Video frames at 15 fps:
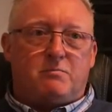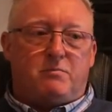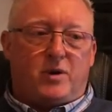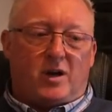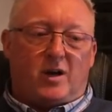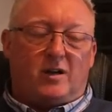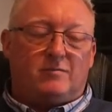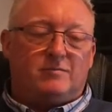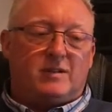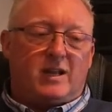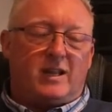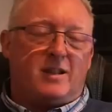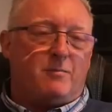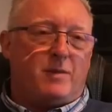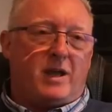But
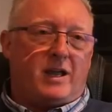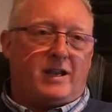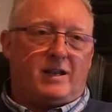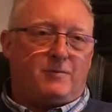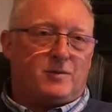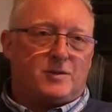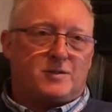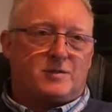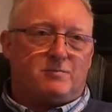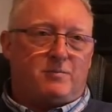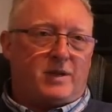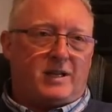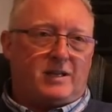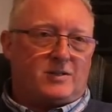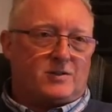in the main, it was
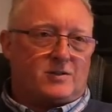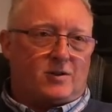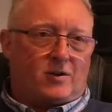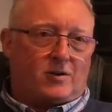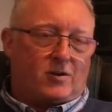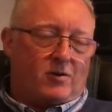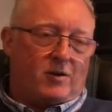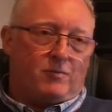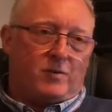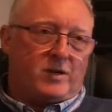me just not going.